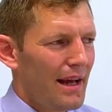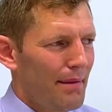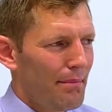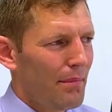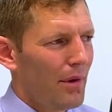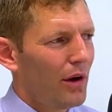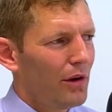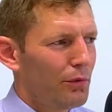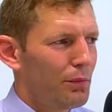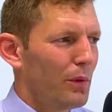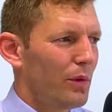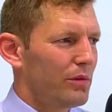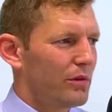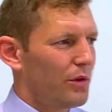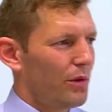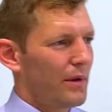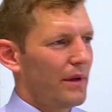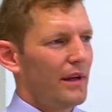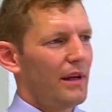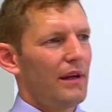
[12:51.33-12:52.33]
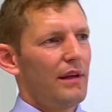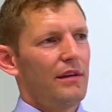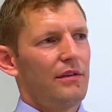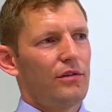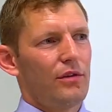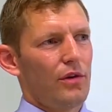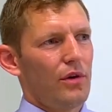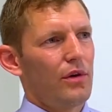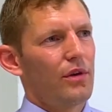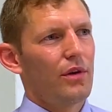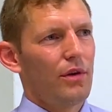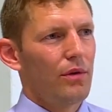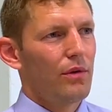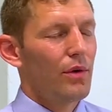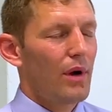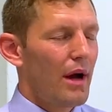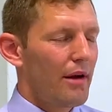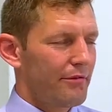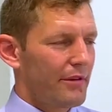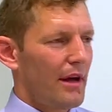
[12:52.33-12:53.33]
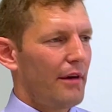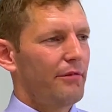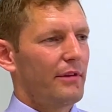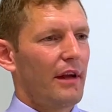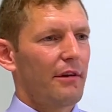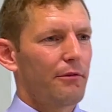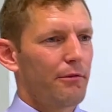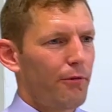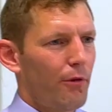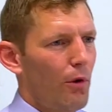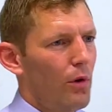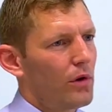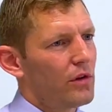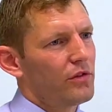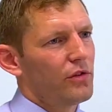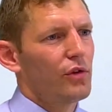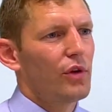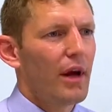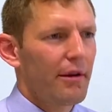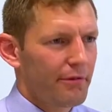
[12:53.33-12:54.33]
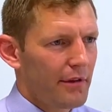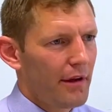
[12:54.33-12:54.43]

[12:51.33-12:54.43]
I suppose, look, it is. You have to have that focus,